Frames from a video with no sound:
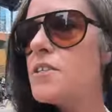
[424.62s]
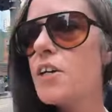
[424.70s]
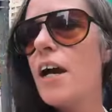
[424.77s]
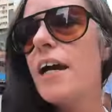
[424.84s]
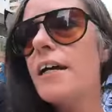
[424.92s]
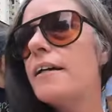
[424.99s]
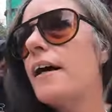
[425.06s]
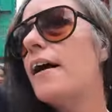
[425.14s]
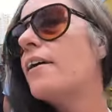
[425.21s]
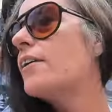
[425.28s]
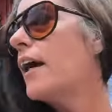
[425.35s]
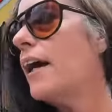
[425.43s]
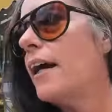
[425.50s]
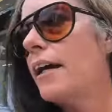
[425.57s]
Straight?
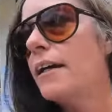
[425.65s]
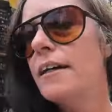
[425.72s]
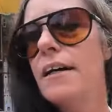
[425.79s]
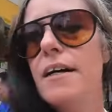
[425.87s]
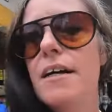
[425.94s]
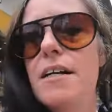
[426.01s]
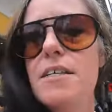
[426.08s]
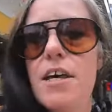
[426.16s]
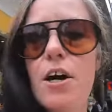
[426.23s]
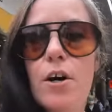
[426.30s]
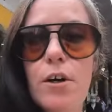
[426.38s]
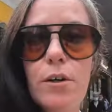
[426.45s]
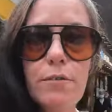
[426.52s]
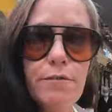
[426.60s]
Okay.
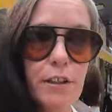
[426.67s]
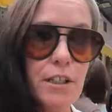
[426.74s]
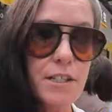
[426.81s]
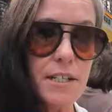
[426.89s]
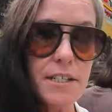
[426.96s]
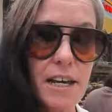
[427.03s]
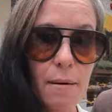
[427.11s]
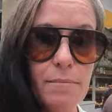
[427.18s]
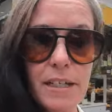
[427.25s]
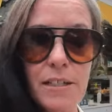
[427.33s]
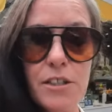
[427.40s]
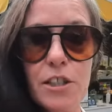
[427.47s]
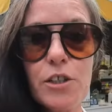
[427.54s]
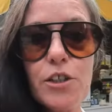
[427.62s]
So, first
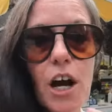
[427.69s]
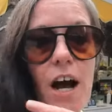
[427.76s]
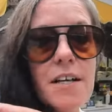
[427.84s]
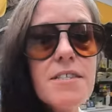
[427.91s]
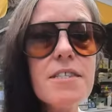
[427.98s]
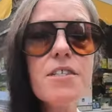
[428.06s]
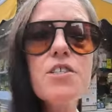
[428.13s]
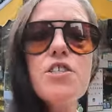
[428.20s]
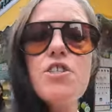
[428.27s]
attempting to cross the